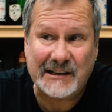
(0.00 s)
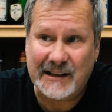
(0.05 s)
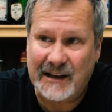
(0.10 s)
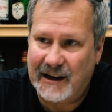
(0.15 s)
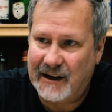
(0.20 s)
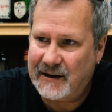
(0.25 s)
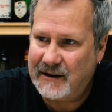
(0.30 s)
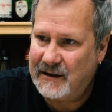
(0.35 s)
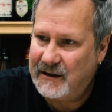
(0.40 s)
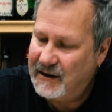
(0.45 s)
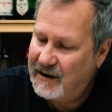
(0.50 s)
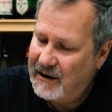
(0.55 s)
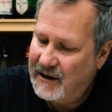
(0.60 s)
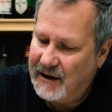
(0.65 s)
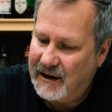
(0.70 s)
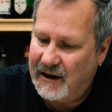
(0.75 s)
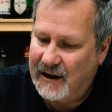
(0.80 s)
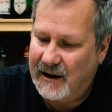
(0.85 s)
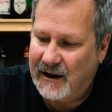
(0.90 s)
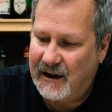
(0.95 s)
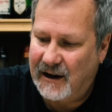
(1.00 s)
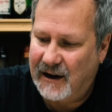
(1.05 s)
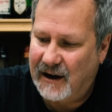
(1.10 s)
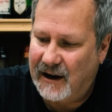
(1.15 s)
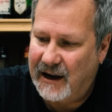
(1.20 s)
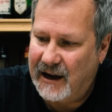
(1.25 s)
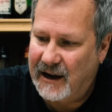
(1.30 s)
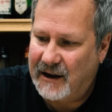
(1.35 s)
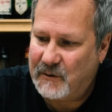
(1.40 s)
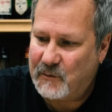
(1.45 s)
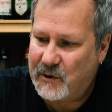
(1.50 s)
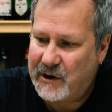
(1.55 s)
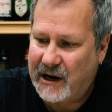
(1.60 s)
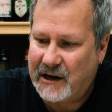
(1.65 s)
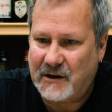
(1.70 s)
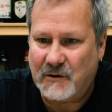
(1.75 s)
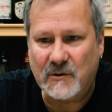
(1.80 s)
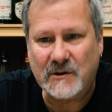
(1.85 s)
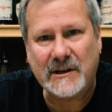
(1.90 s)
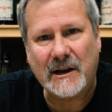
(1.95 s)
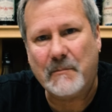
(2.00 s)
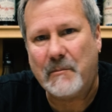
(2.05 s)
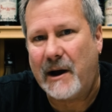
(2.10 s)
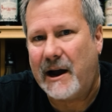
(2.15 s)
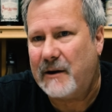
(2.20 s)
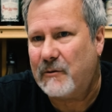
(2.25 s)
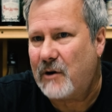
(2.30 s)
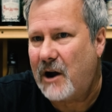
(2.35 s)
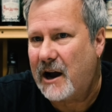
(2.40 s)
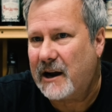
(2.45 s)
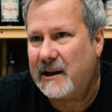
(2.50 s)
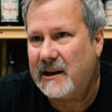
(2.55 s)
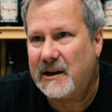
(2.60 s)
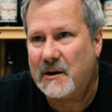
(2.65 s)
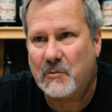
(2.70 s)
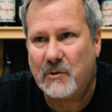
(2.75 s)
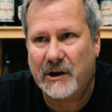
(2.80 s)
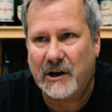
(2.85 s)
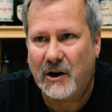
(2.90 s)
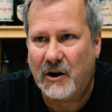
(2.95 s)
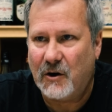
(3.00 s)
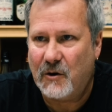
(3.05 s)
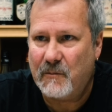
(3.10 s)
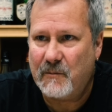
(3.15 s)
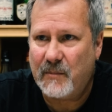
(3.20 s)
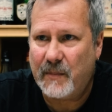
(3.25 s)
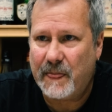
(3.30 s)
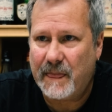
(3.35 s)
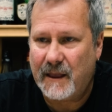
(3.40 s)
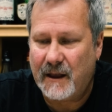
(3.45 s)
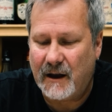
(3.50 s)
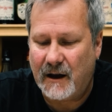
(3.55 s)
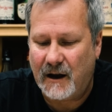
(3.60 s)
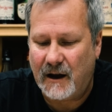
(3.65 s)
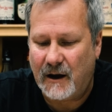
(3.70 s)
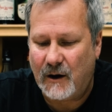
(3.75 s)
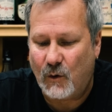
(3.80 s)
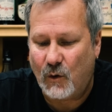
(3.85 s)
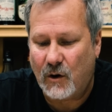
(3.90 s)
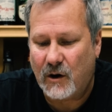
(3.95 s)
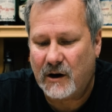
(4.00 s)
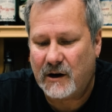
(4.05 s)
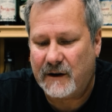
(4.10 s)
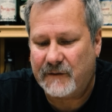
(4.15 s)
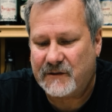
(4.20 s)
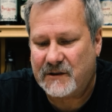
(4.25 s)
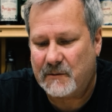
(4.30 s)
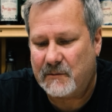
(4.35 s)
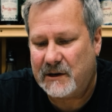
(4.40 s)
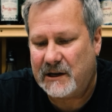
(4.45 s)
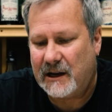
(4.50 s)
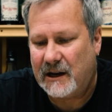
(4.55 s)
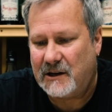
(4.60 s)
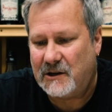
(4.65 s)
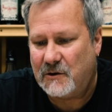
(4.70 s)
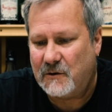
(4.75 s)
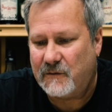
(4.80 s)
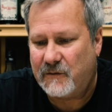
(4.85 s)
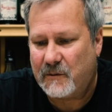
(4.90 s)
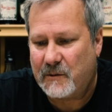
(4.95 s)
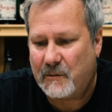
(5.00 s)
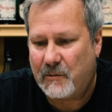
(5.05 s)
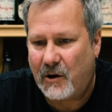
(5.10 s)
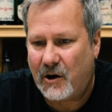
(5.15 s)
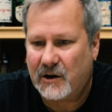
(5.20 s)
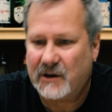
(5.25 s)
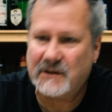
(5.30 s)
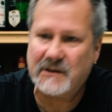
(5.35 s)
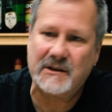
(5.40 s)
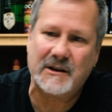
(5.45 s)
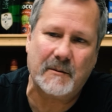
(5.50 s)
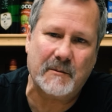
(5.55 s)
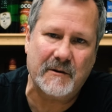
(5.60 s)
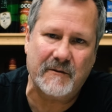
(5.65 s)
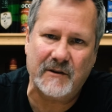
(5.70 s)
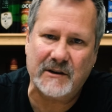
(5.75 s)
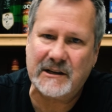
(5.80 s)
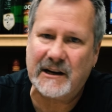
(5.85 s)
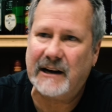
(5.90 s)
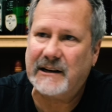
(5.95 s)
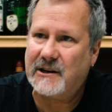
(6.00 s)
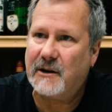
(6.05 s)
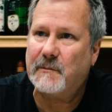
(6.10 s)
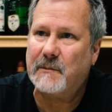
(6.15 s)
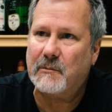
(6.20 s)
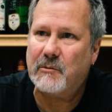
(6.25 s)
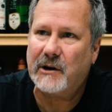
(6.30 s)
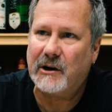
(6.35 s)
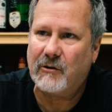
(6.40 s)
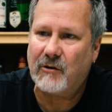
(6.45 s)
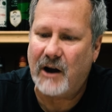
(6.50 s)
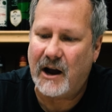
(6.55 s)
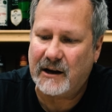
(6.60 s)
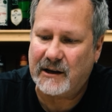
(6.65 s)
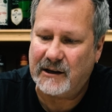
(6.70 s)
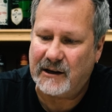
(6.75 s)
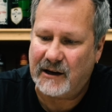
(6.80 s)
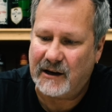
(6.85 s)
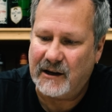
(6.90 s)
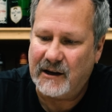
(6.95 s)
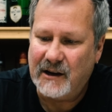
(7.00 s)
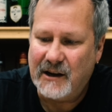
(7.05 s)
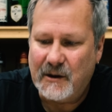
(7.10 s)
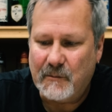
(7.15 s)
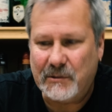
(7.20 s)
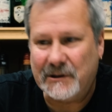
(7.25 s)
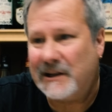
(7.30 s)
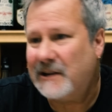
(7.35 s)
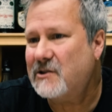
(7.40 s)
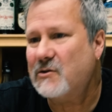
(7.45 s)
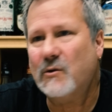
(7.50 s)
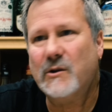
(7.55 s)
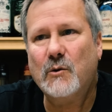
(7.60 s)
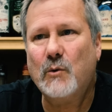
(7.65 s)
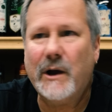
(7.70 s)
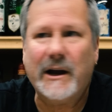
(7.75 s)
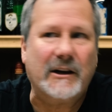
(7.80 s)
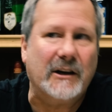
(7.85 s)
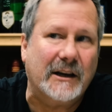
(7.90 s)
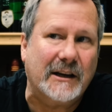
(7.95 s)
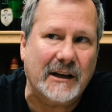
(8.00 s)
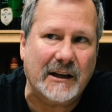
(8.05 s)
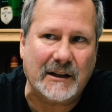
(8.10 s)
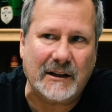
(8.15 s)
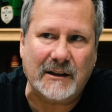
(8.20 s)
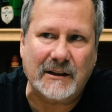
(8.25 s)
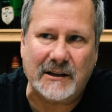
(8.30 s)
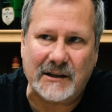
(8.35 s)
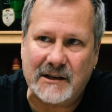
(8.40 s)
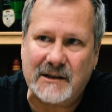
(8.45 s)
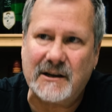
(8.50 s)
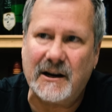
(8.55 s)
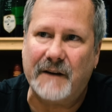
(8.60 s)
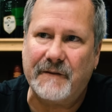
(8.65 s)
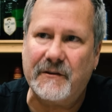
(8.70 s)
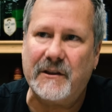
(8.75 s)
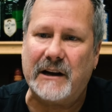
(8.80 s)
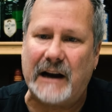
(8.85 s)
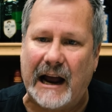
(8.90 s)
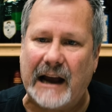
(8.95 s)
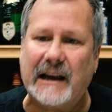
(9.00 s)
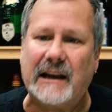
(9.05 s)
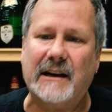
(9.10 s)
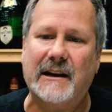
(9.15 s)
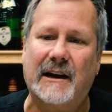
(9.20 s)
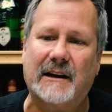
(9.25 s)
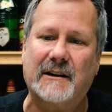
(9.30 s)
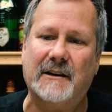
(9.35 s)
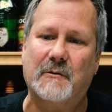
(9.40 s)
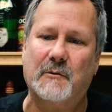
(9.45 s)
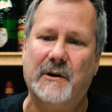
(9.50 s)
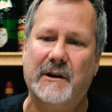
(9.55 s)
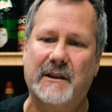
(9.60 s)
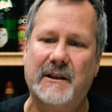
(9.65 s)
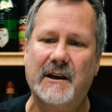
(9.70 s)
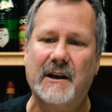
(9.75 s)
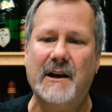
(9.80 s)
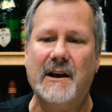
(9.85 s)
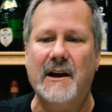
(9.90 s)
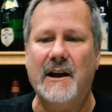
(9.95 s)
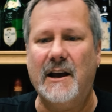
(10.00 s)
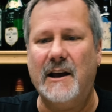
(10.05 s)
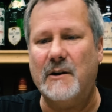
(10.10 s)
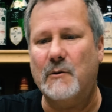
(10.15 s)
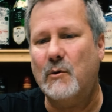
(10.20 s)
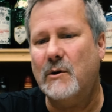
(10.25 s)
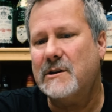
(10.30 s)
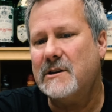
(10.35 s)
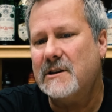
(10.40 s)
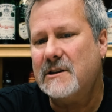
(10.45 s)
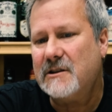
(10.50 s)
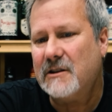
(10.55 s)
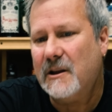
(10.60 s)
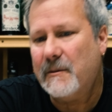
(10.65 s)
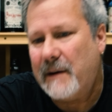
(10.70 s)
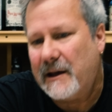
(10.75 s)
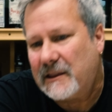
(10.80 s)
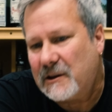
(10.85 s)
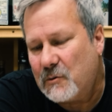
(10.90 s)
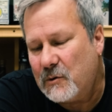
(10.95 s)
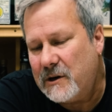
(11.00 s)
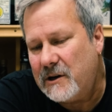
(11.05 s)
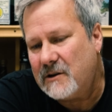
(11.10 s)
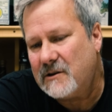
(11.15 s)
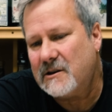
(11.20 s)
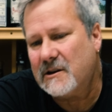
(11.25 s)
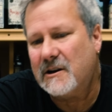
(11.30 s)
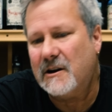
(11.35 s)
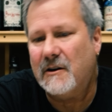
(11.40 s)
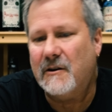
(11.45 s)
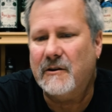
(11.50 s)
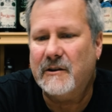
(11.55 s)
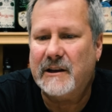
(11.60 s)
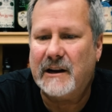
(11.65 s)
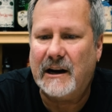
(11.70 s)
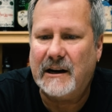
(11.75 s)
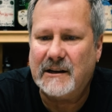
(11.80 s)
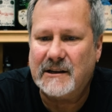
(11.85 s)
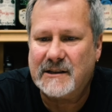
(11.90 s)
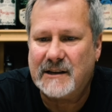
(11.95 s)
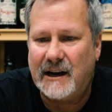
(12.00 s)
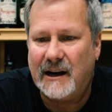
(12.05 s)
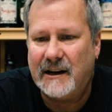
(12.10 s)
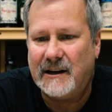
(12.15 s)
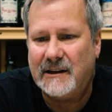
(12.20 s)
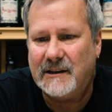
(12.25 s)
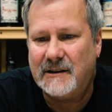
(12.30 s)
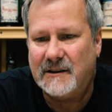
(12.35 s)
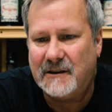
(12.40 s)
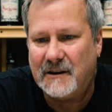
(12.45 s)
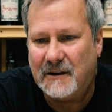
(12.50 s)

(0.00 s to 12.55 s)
then, and what I do is I buy Rakija to bring home. Or if somebody I knew from the Balkans is coming to visit, I told them to bring a Rakija. But that's the only way I could get the stuff that I connected with. And it wasn't until about 3 years ago that I decided,